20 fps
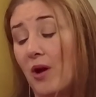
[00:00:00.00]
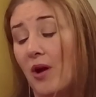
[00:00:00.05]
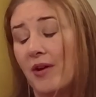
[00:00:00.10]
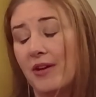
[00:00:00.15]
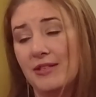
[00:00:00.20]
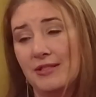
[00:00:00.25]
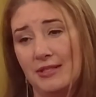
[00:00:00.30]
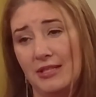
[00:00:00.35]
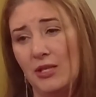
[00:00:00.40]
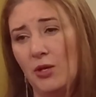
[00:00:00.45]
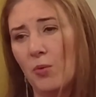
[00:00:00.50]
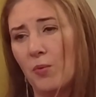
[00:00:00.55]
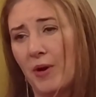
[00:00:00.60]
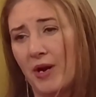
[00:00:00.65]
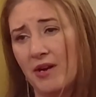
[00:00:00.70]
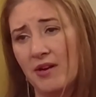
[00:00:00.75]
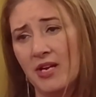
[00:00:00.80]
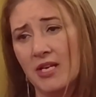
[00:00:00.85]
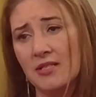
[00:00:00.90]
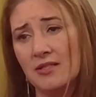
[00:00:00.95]
Honestly,
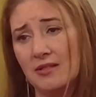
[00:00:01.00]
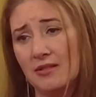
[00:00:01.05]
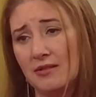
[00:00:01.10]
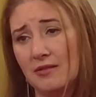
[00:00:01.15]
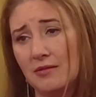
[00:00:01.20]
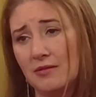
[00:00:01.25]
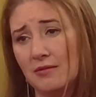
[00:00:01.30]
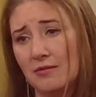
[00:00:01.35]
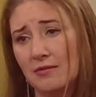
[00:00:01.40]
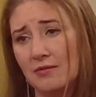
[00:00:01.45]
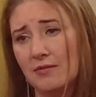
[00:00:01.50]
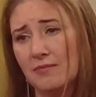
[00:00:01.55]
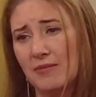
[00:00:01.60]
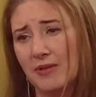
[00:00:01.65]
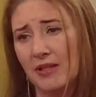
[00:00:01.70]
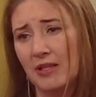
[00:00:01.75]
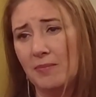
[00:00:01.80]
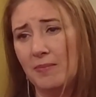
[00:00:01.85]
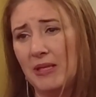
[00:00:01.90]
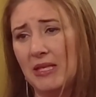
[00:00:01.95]
awareness,
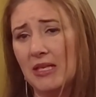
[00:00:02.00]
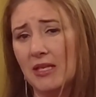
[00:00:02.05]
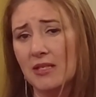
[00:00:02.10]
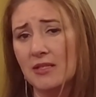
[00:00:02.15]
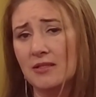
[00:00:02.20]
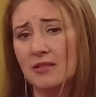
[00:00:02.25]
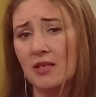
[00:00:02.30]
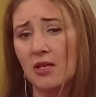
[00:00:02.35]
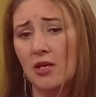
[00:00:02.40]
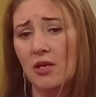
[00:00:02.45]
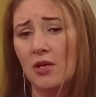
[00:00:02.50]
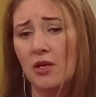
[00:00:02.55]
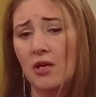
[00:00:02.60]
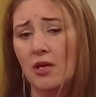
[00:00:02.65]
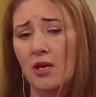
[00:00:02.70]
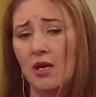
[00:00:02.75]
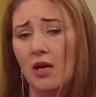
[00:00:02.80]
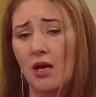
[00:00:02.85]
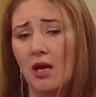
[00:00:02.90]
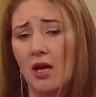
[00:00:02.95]
really, because
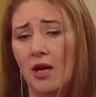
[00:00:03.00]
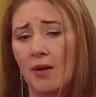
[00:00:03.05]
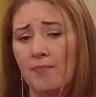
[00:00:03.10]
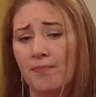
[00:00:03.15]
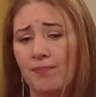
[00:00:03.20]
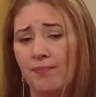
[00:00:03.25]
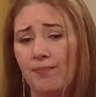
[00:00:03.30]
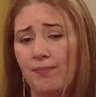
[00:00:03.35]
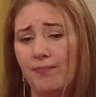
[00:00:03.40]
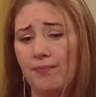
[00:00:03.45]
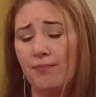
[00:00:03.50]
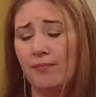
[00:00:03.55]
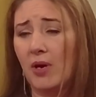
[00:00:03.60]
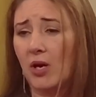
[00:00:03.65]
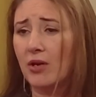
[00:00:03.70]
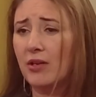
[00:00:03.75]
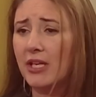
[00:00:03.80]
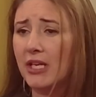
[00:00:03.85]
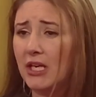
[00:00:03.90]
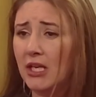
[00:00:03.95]

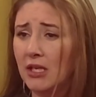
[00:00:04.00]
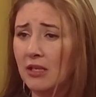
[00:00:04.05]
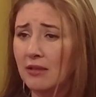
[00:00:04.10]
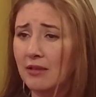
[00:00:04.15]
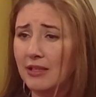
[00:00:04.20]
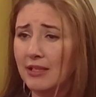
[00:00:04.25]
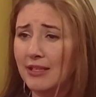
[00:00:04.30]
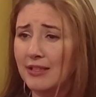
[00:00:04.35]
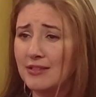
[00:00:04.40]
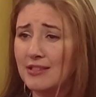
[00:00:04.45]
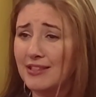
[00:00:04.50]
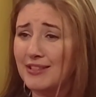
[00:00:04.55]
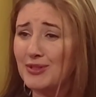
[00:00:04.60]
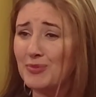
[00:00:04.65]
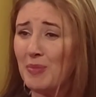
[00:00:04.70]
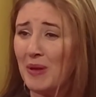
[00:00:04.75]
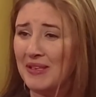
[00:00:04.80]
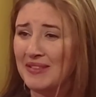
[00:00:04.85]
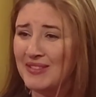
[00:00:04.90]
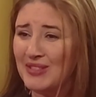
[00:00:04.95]
marketing is
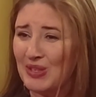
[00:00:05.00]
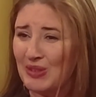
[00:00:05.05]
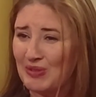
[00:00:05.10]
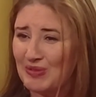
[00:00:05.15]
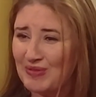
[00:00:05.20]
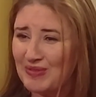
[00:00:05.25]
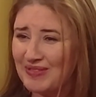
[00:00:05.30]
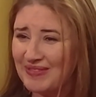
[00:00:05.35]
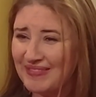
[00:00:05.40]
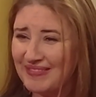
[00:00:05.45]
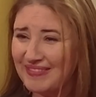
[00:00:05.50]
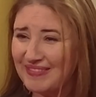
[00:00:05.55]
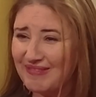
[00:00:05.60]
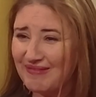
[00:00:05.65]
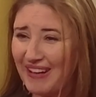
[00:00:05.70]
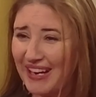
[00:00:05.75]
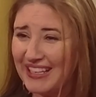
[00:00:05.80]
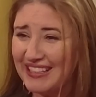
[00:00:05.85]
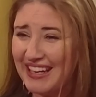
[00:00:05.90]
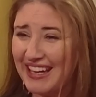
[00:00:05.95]
expensive,
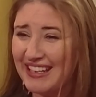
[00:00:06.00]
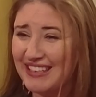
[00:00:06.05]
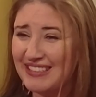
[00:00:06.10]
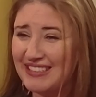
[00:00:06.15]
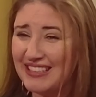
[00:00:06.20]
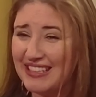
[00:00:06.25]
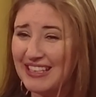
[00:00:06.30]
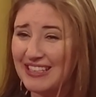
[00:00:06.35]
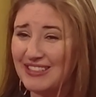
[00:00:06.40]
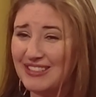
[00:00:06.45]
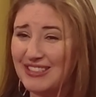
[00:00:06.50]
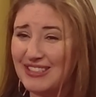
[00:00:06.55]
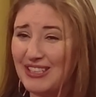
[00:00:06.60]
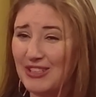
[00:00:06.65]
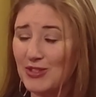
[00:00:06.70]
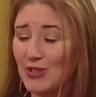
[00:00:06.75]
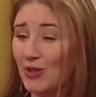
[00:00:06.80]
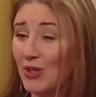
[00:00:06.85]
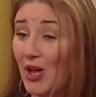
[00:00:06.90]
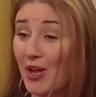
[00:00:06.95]
right? And
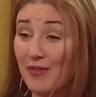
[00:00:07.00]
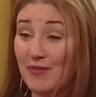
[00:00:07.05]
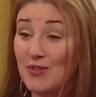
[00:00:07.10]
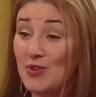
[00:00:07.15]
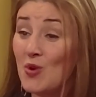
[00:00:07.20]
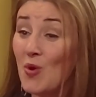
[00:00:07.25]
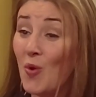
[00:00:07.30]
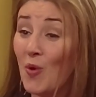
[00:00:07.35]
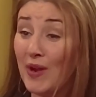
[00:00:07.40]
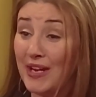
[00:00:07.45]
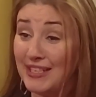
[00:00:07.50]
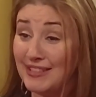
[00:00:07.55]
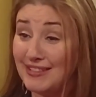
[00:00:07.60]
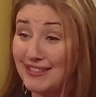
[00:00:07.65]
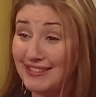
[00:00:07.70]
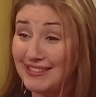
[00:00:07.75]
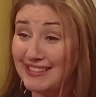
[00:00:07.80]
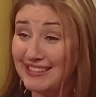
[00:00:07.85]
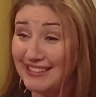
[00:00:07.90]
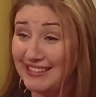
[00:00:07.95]
there's a lot of
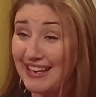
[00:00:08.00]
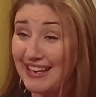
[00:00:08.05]
noise